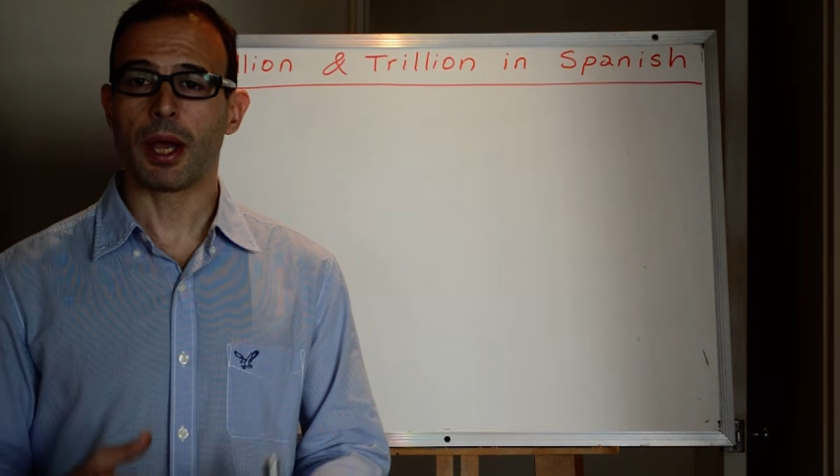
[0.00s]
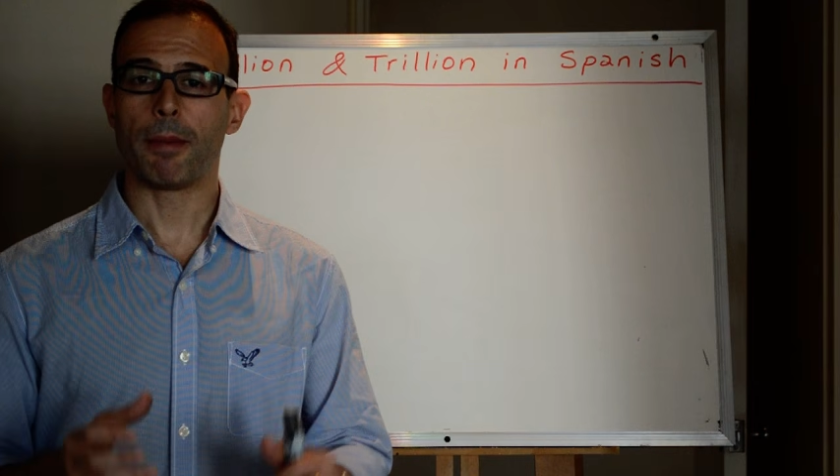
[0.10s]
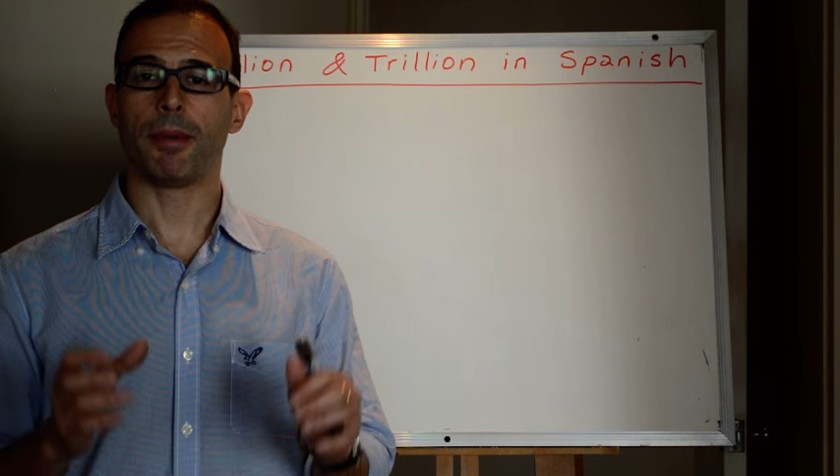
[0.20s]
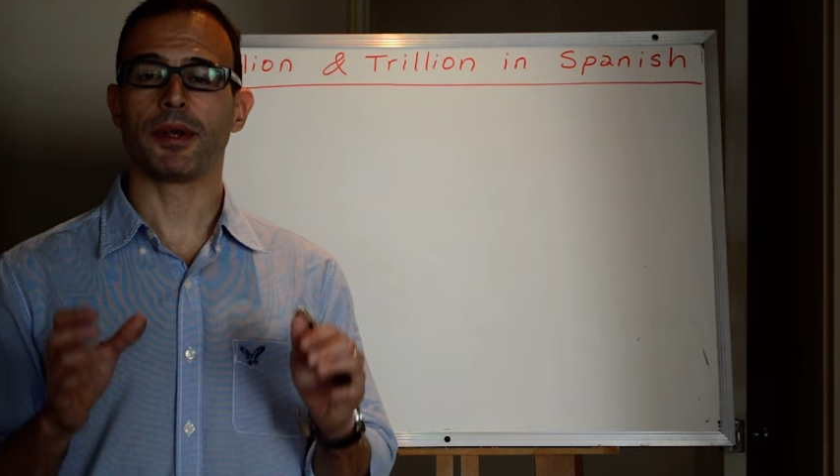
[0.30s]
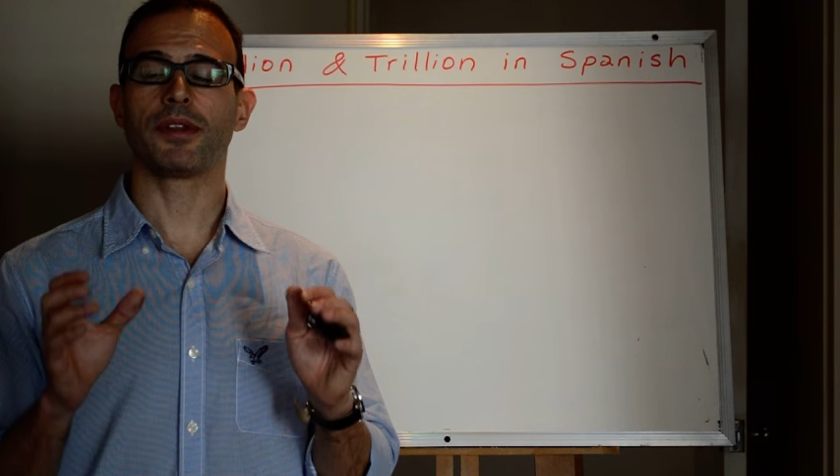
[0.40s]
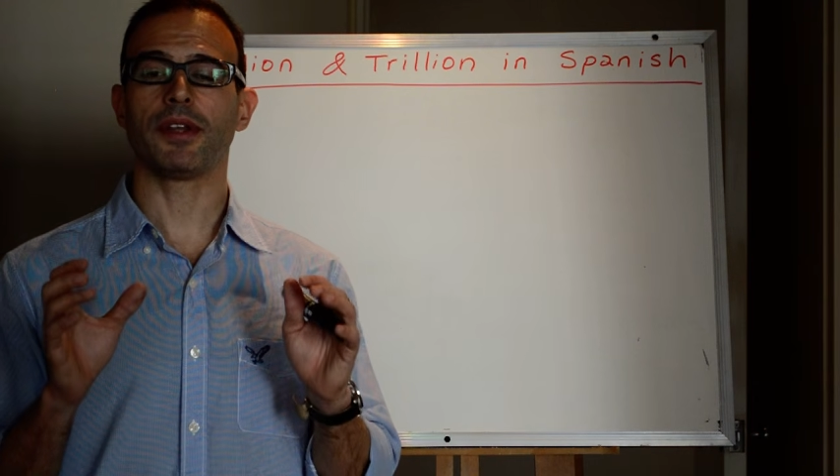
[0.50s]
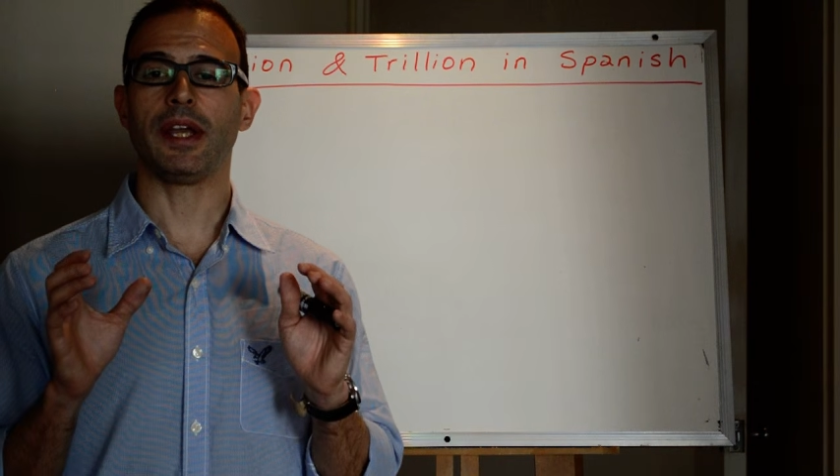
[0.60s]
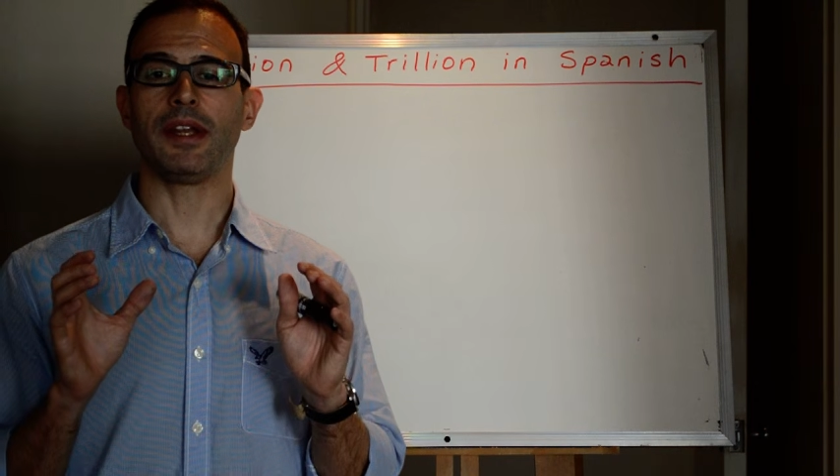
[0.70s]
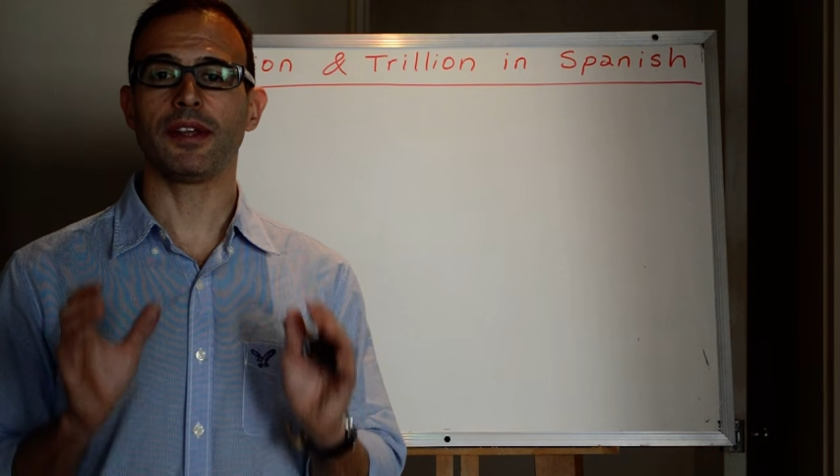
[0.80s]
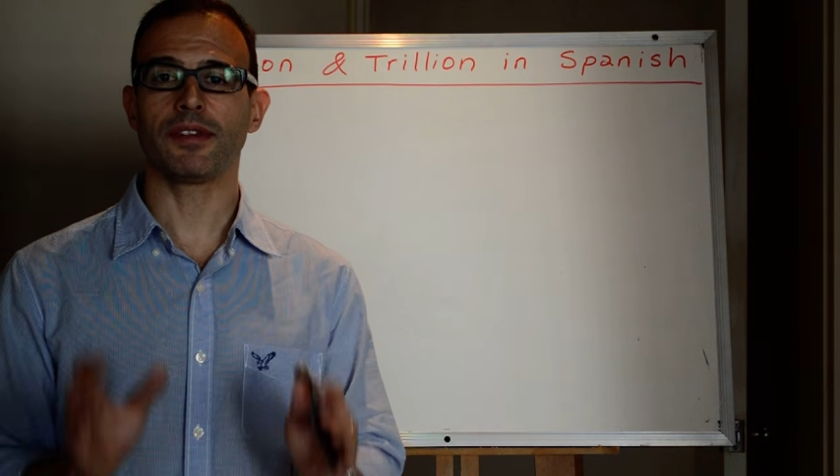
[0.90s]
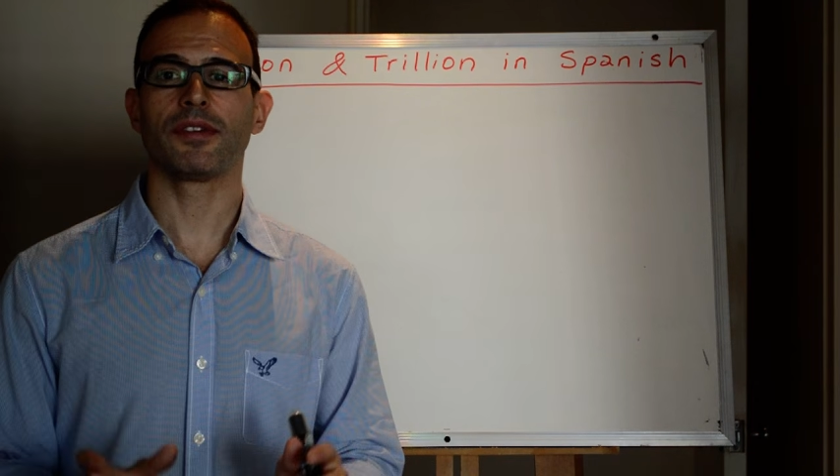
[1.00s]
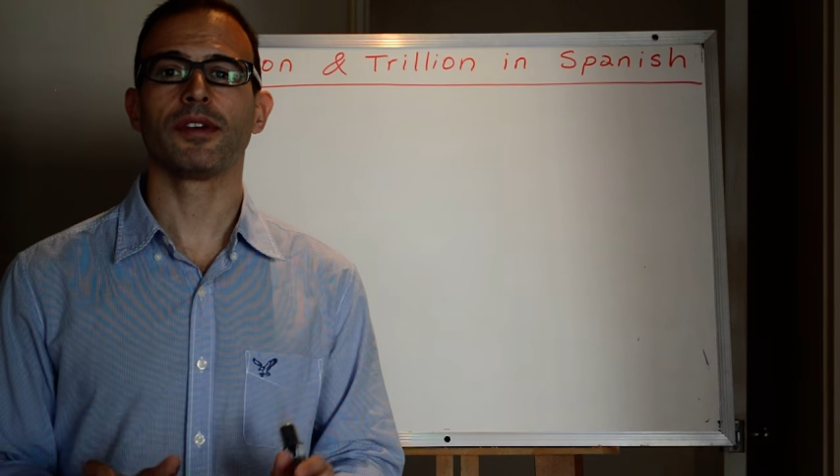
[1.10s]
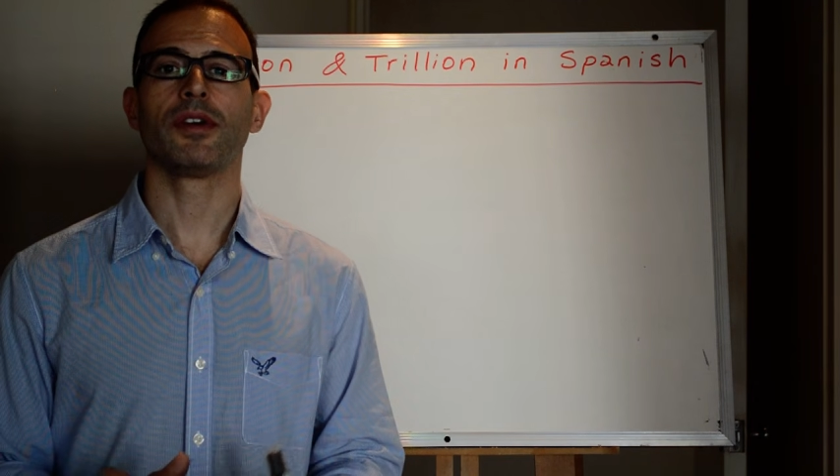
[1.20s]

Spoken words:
but it is